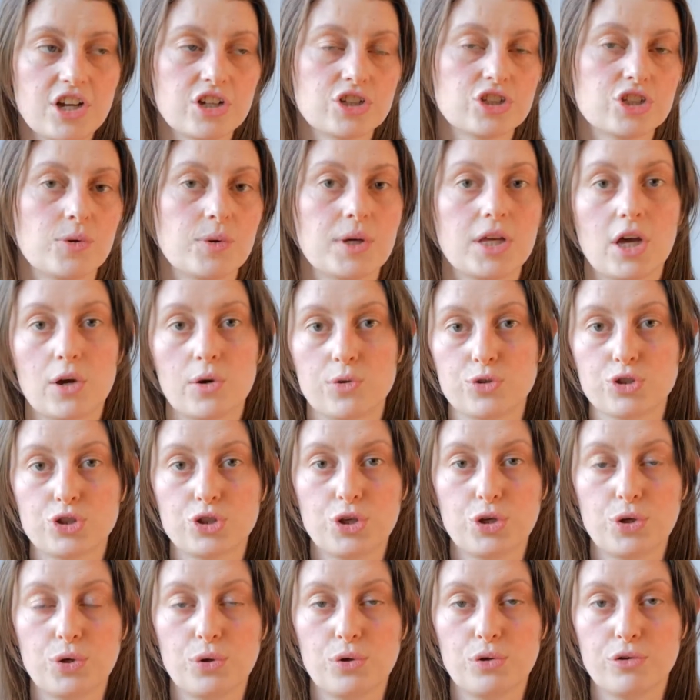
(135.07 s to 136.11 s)
so he goes
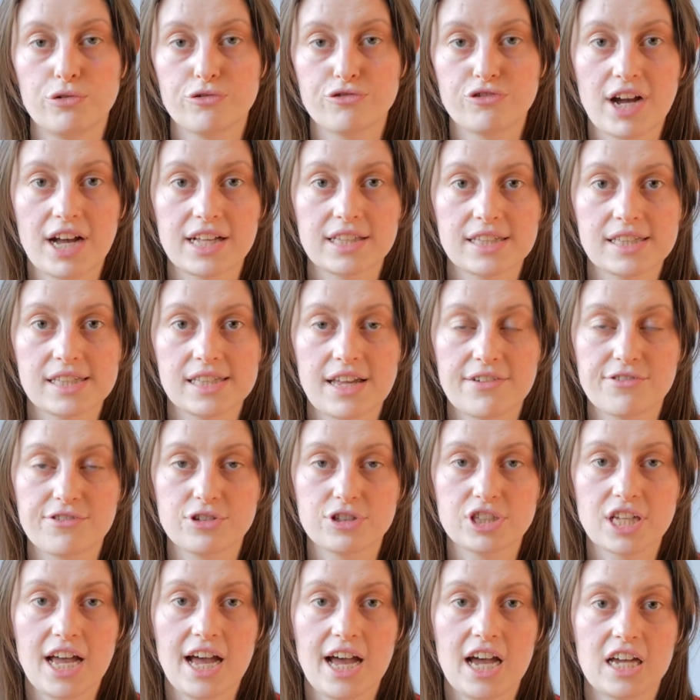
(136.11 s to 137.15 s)
to France
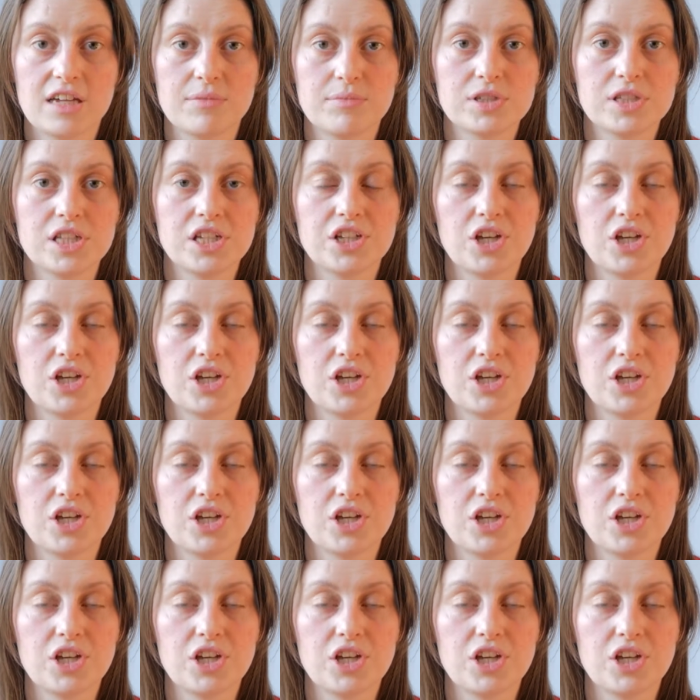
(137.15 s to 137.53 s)
several times,